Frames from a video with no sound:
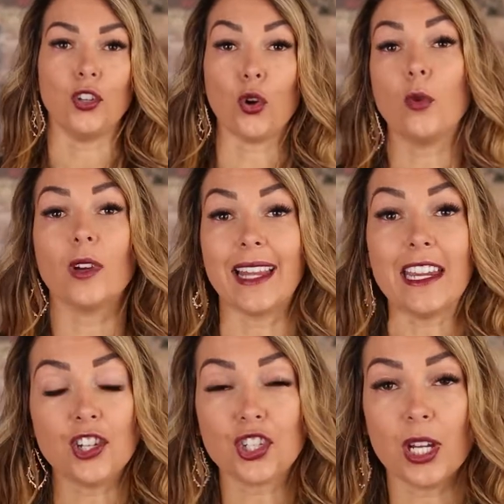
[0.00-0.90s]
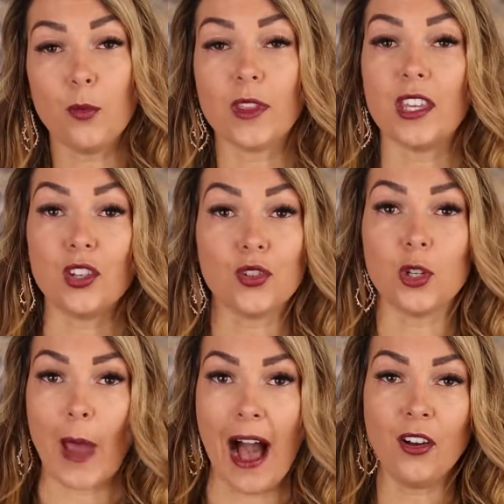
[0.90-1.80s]
Your relationship with the
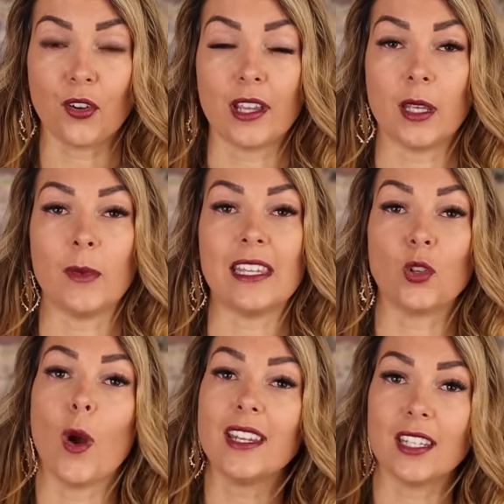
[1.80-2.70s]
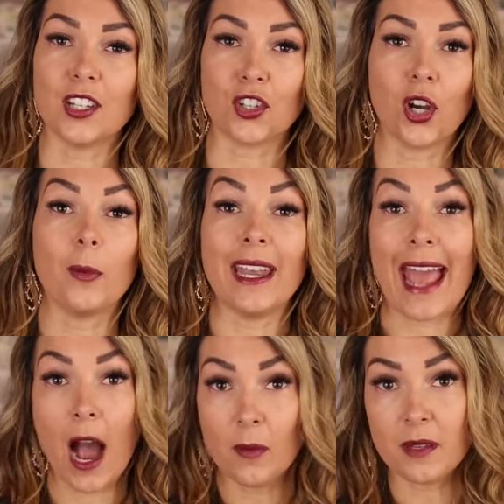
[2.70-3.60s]
YouTube algorithm is going to determine
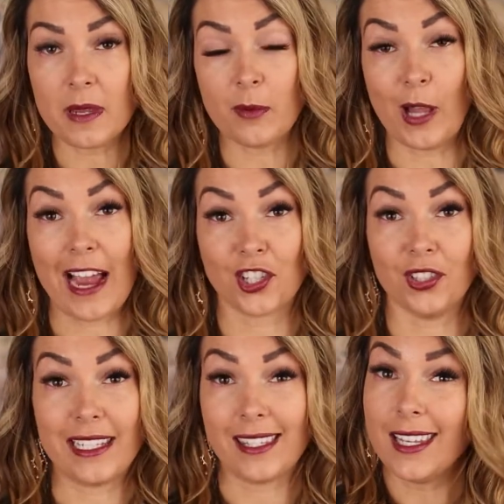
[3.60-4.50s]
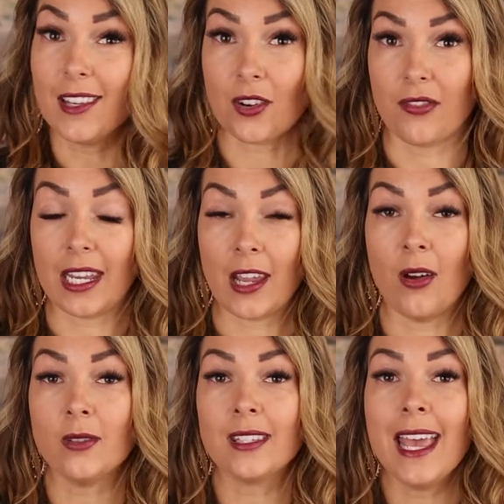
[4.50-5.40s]
how many people actually see your
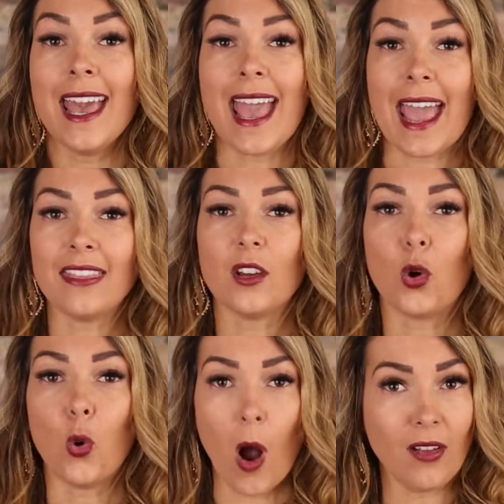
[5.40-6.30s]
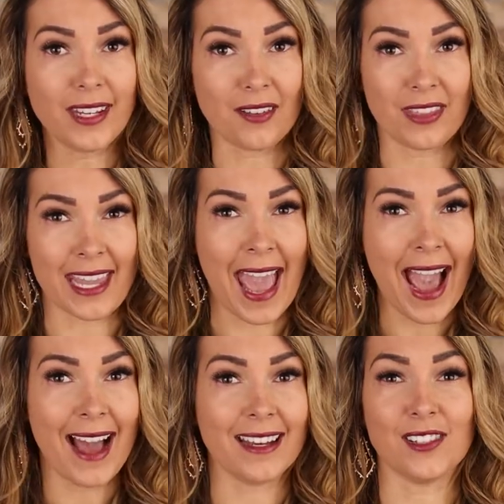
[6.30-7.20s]
videos, and the quality of the
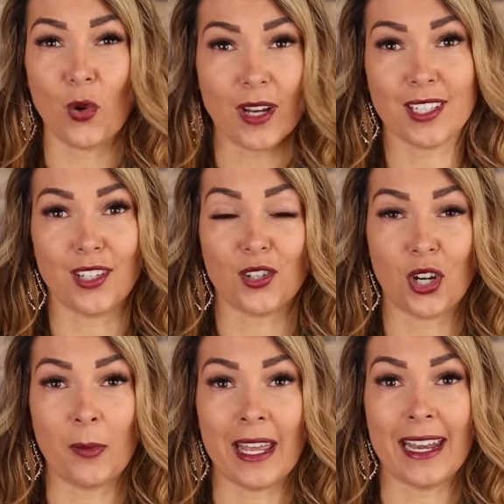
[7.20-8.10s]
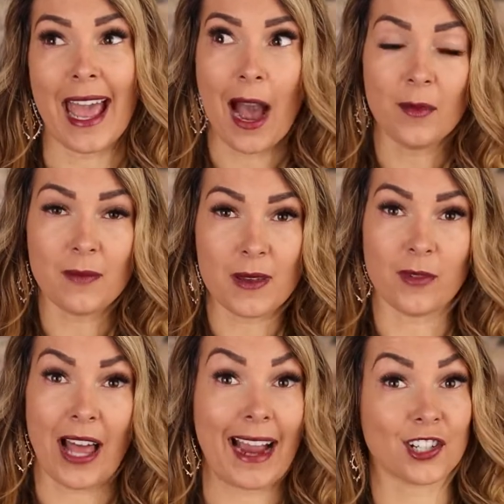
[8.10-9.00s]
ad is going to determine how many
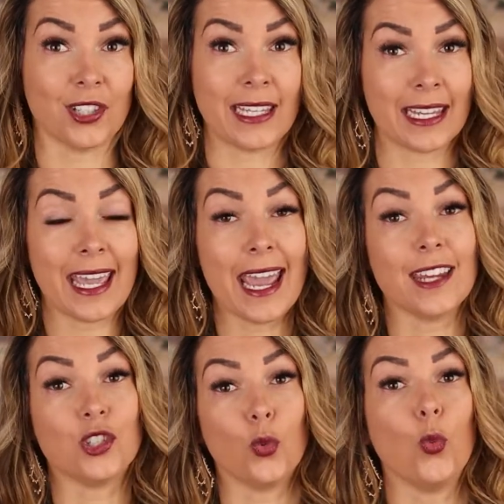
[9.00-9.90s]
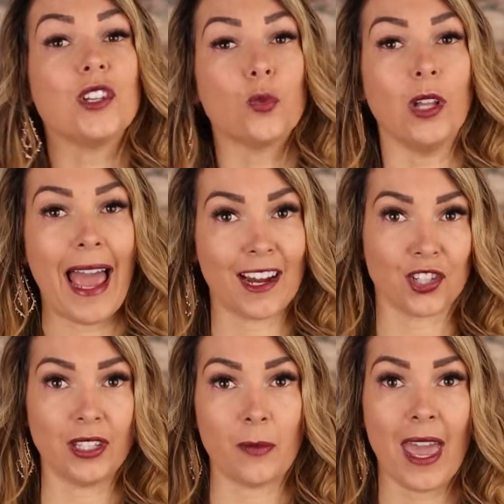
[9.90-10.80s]
people actually engage, which will
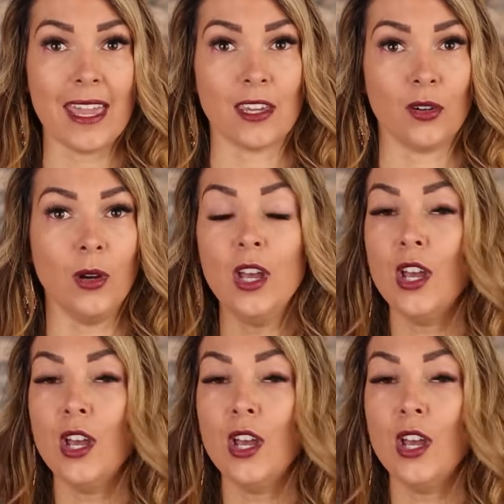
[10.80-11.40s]
actually pay you.